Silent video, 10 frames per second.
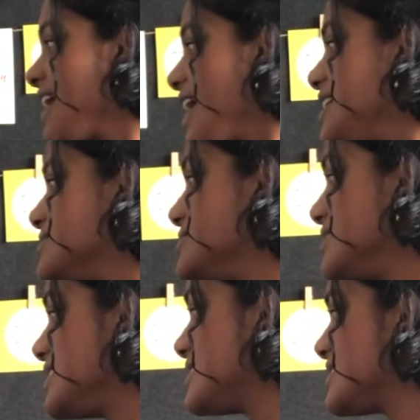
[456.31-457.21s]
and you
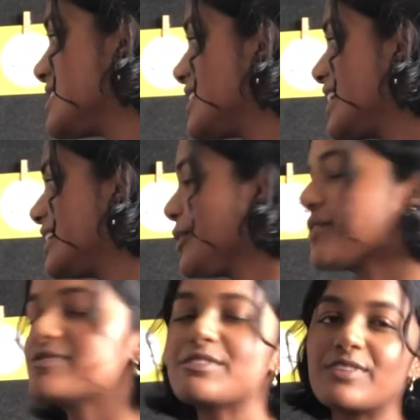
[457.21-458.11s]
need a lot
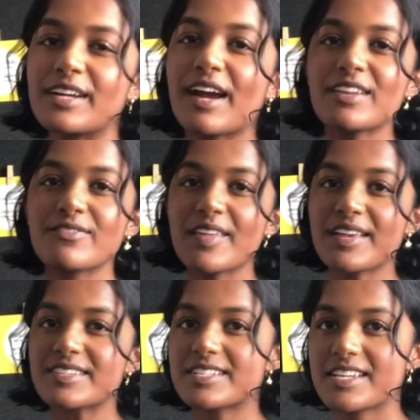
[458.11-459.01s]
of different kind of
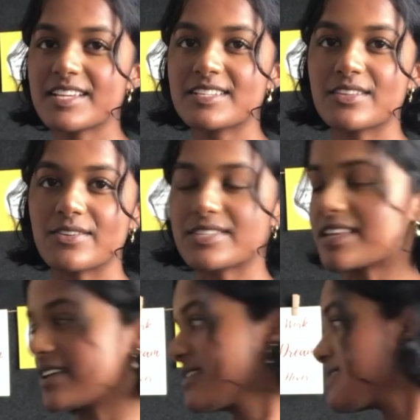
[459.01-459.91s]
things to test those
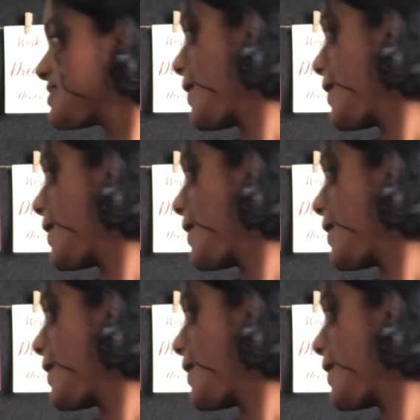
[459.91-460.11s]
things. So